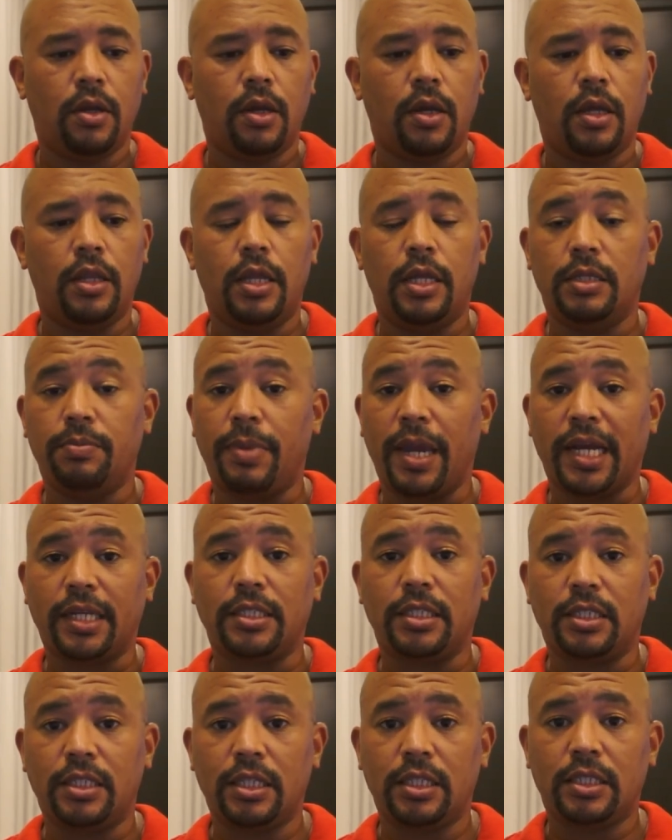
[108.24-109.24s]
and then back
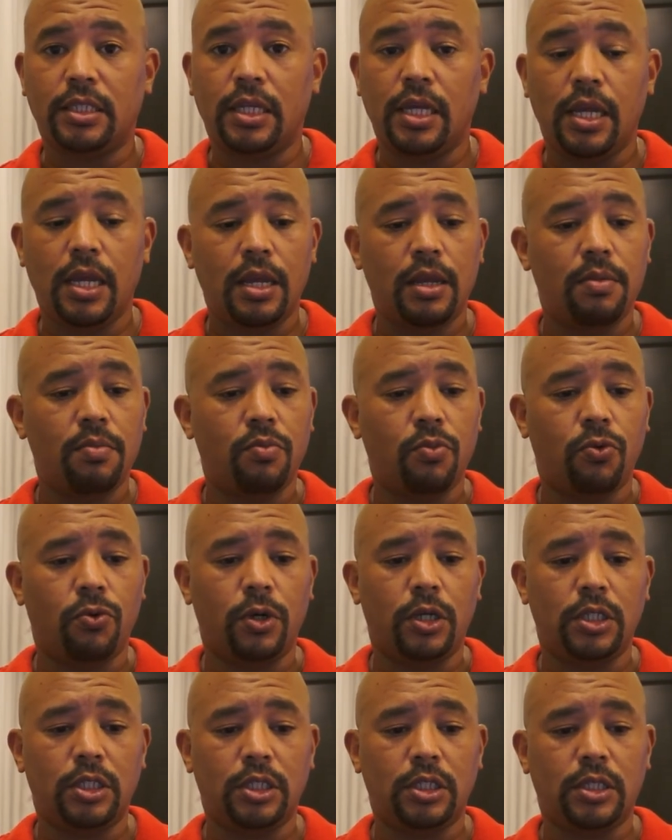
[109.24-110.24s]
to 16,
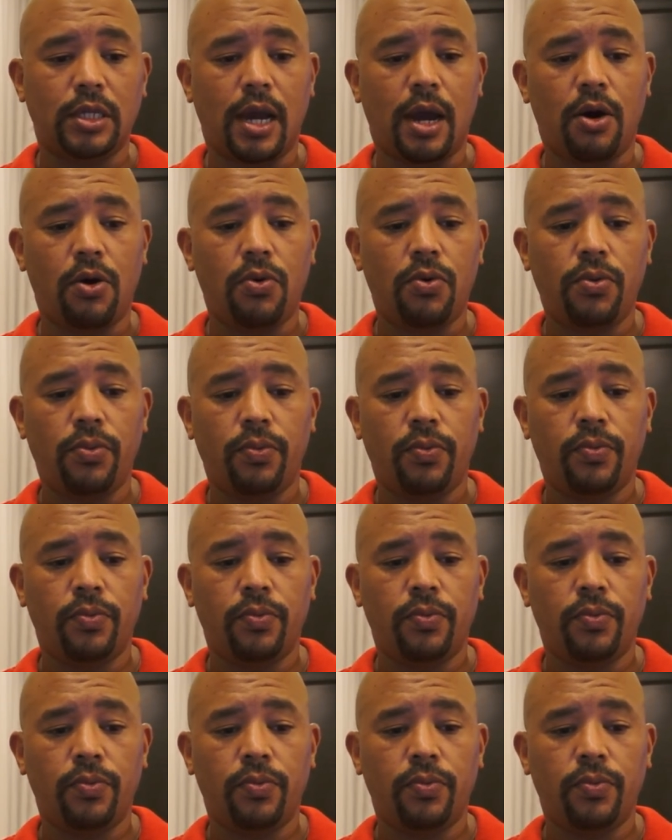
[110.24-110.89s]
muy sao,